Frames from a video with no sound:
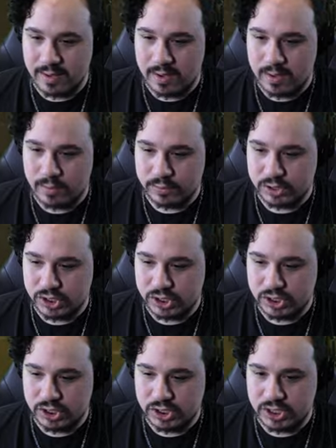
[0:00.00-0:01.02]
Oh
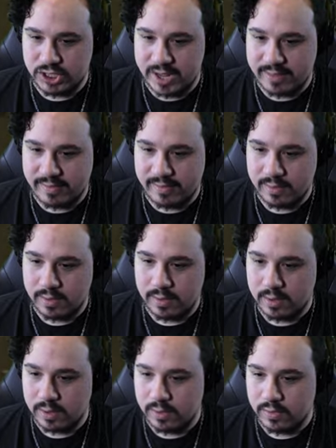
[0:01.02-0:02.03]
shit.
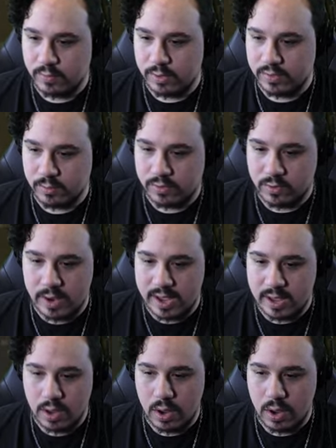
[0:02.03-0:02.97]
Do it, do it, do it.